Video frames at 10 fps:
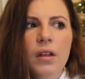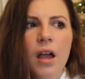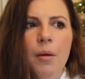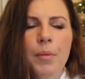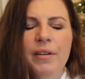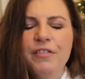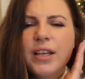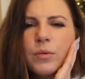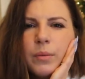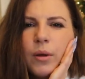But my
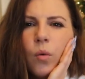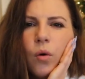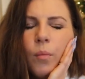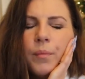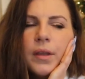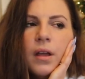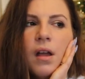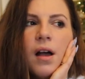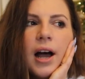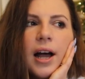face was a bit warm
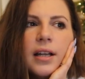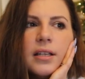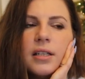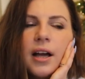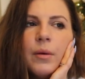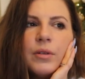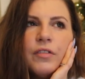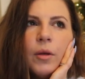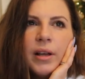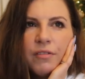and I was
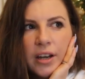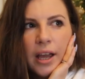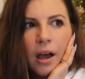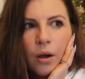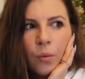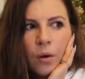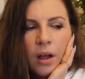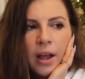filming a video.